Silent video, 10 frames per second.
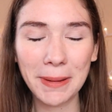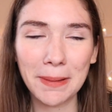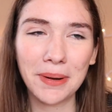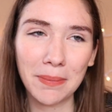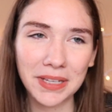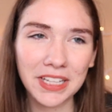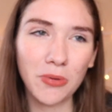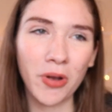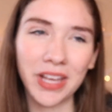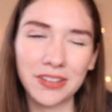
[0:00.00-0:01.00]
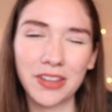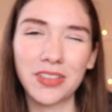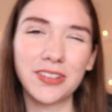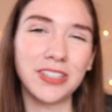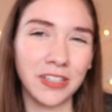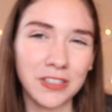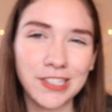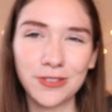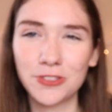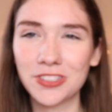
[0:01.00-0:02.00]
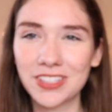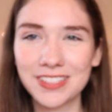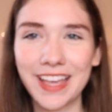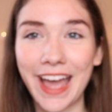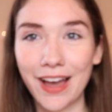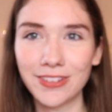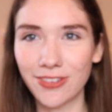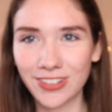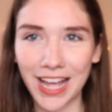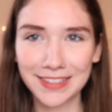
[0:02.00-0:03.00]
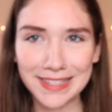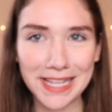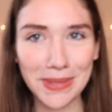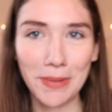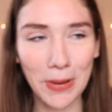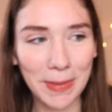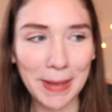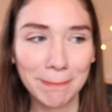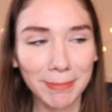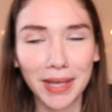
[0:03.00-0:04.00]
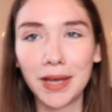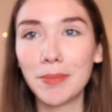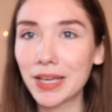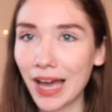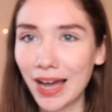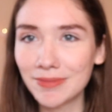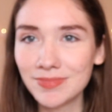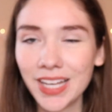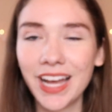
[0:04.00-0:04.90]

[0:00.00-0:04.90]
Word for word: but I'm probably gonna wait another year or two just because I have enough glasses at the moment. But yeah.